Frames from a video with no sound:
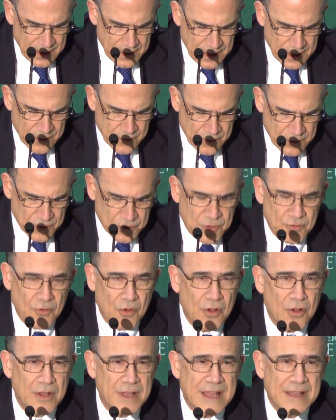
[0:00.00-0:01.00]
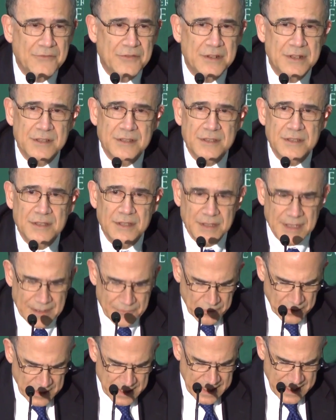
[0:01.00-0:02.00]
there is strong evidence
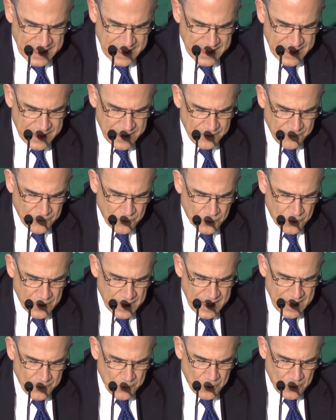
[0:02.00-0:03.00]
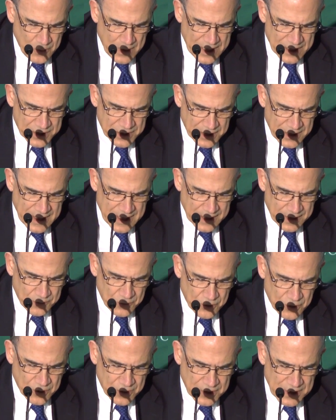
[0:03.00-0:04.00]
level A for ABO
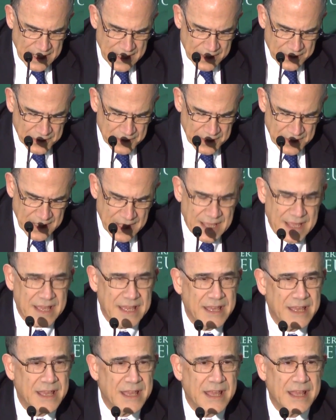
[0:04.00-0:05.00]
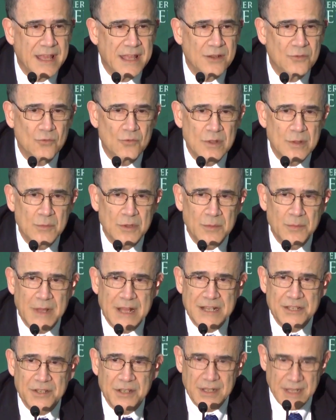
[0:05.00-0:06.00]
botulinum neurotoxin A and RIMA
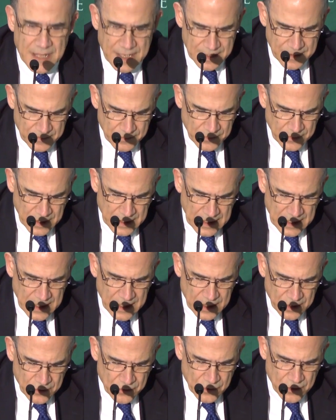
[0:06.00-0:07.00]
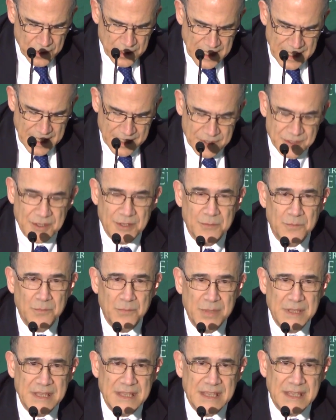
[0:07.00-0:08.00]
botulinum
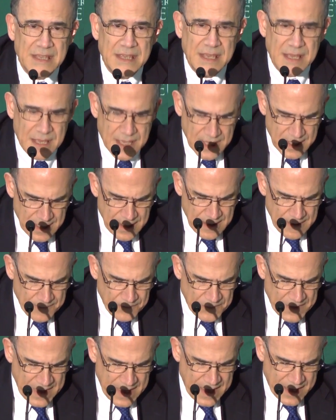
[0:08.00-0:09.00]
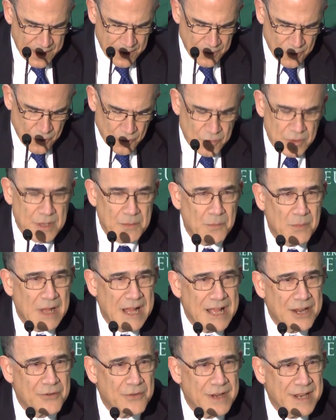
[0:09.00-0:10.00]
neurotoxin B, and only
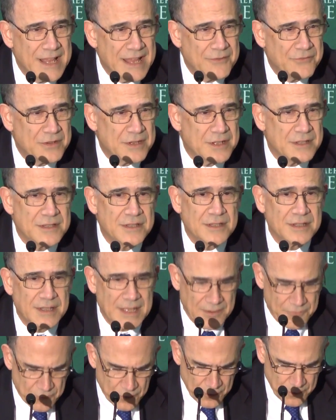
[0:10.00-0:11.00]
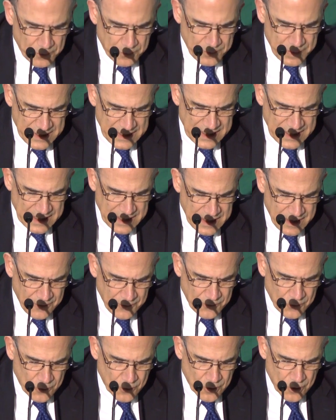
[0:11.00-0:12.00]
moderate evidence level B
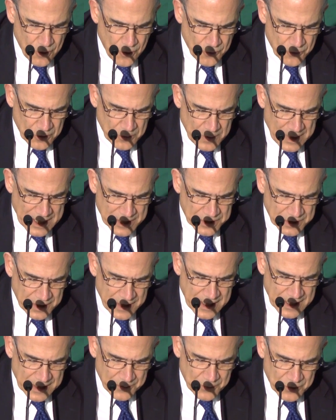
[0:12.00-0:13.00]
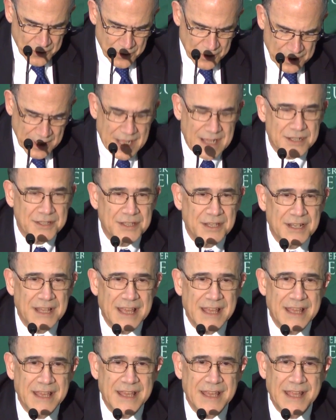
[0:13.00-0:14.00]
for ONA botulinum neurotoxin
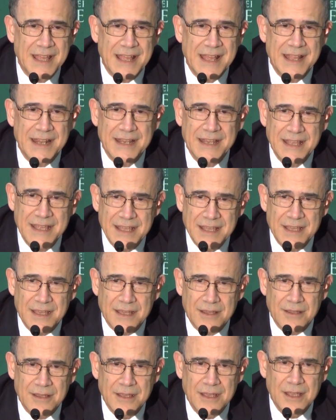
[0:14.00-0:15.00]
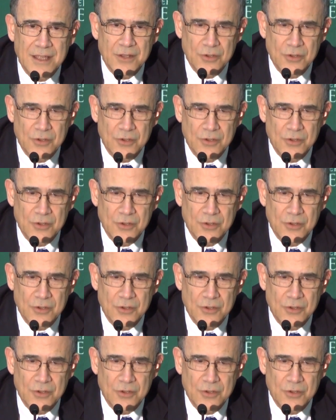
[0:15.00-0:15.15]
A and INCO